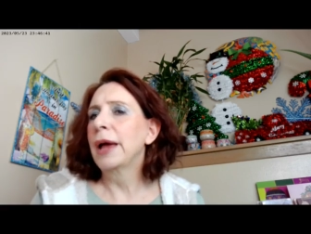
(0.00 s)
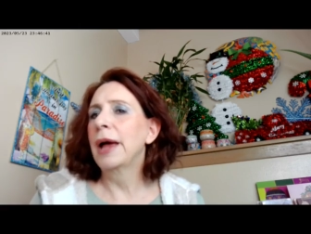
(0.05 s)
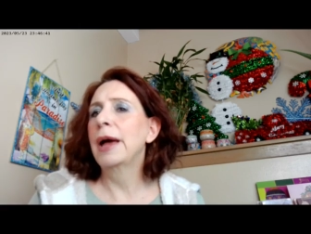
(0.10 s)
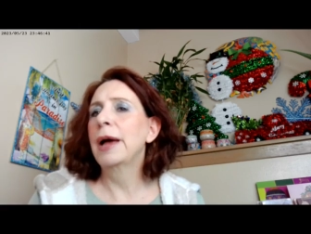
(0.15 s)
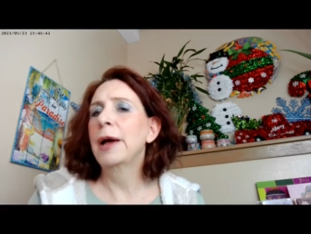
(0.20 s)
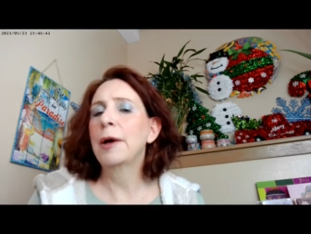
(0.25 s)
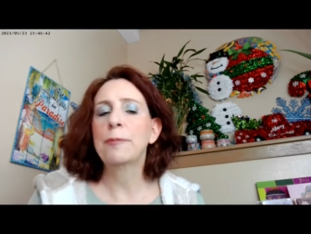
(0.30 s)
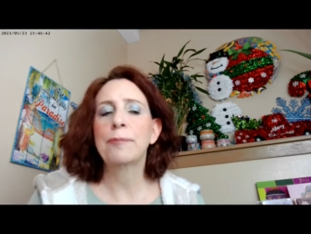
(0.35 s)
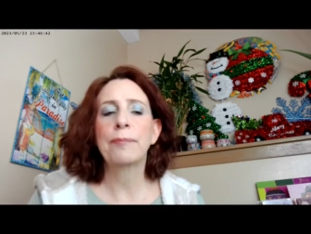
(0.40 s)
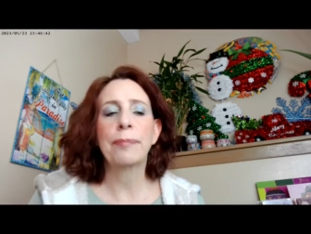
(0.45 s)

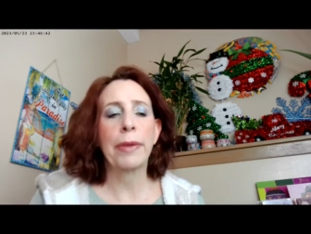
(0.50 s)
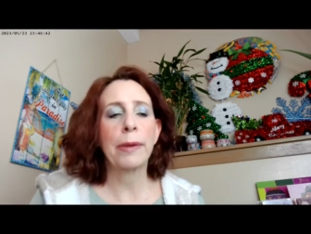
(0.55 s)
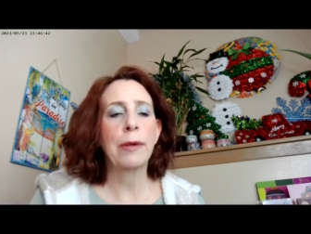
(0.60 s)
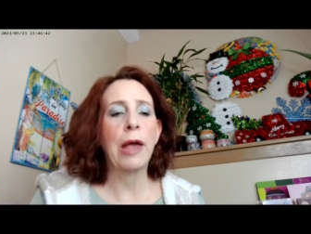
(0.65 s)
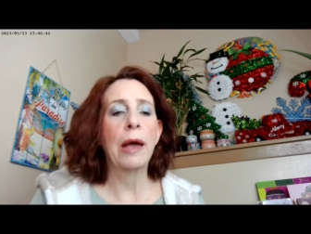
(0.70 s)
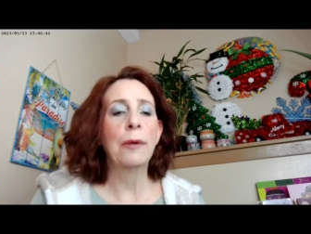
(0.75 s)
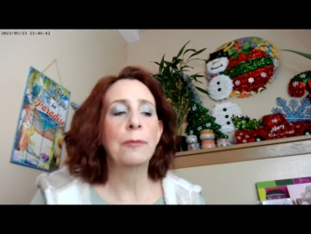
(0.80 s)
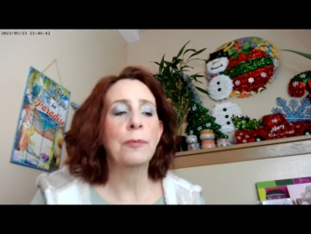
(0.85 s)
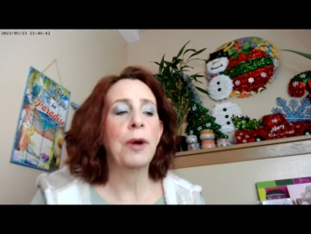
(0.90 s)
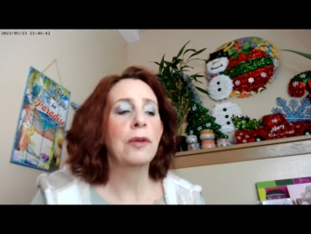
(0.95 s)
um,
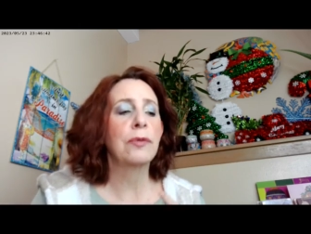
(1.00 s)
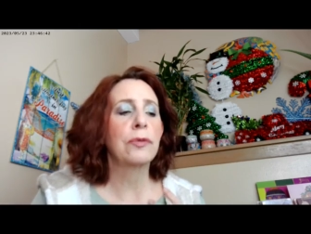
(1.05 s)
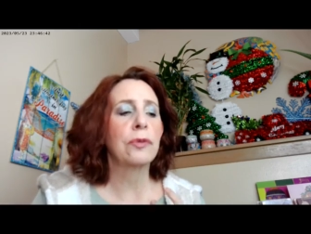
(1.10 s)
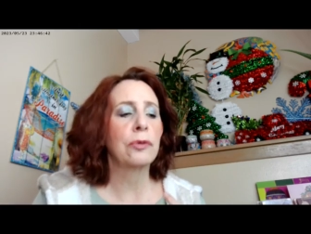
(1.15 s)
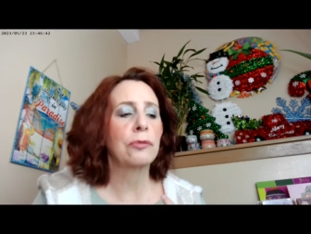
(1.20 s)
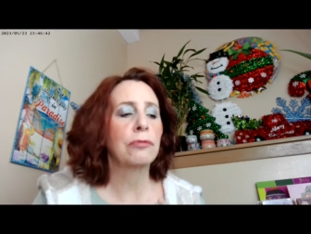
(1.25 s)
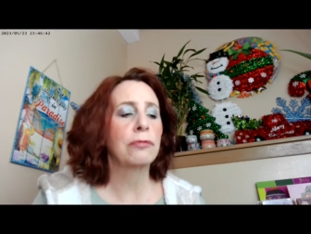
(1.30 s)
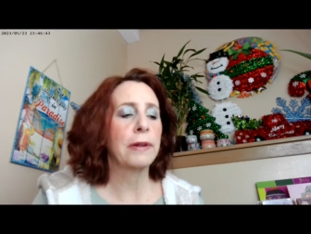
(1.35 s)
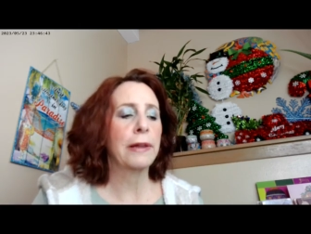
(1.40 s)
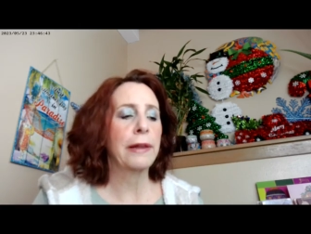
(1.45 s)
i'm
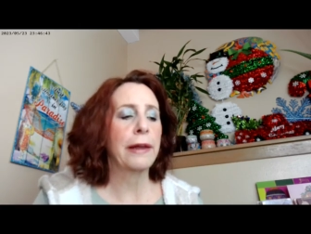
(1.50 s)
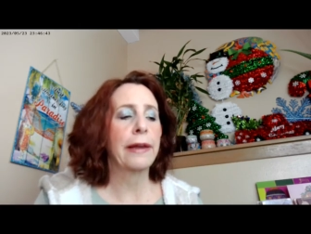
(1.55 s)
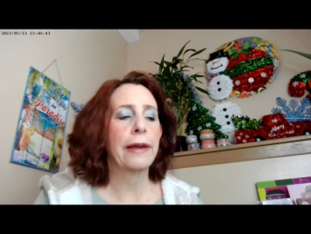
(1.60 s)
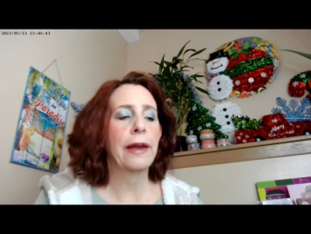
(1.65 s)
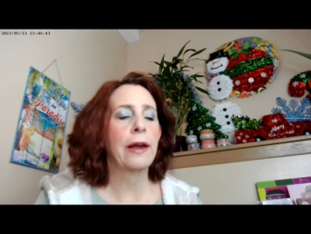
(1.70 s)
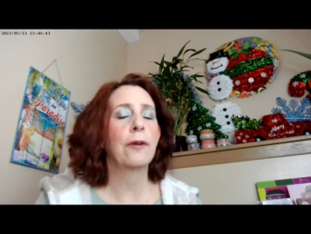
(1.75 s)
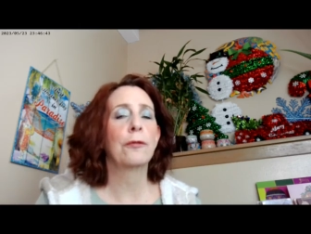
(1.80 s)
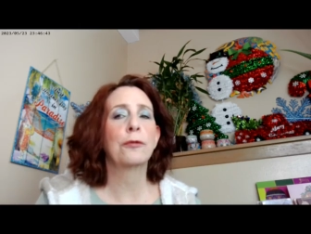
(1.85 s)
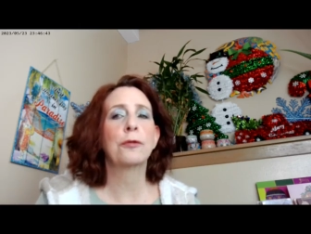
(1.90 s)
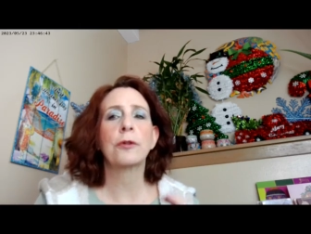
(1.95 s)
also really
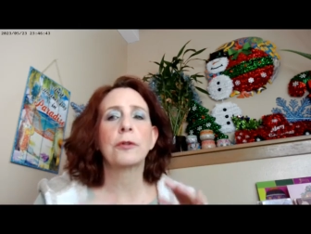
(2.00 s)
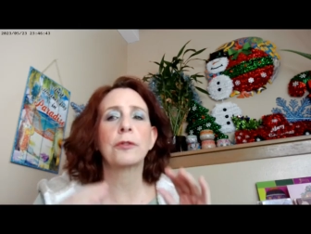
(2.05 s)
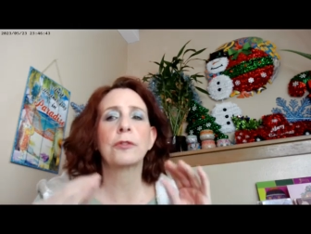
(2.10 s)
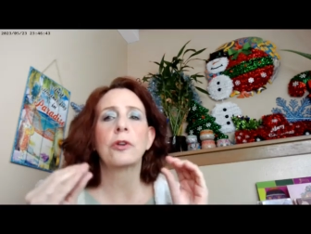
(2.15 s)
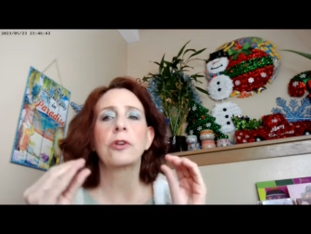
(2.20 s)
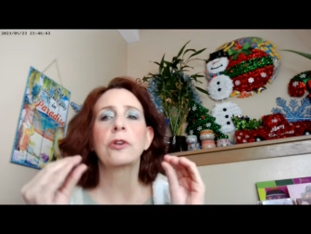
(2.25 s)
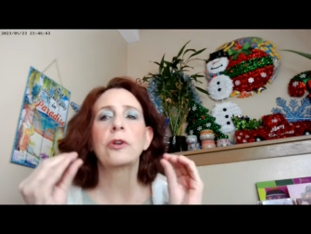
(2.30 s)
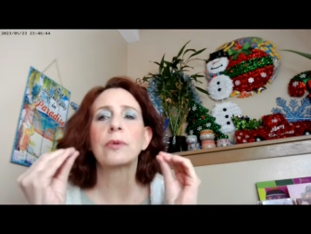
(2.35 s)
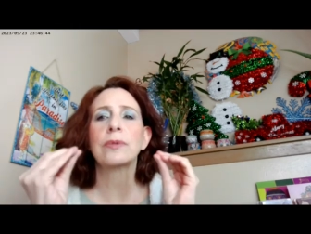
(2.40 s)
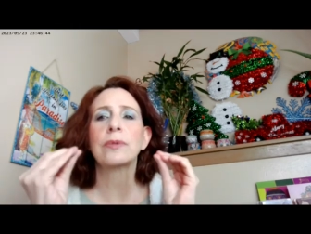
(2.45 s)
careful
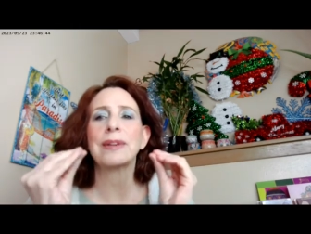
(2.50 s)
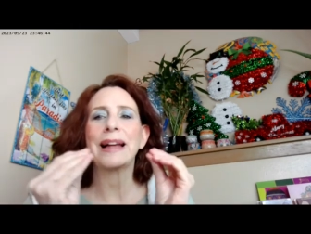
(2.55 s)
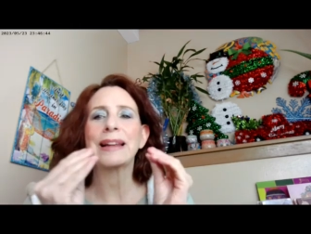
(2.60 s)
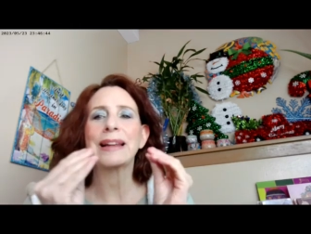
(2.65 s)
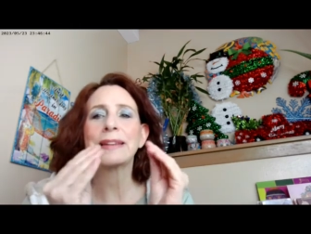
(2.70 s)
to use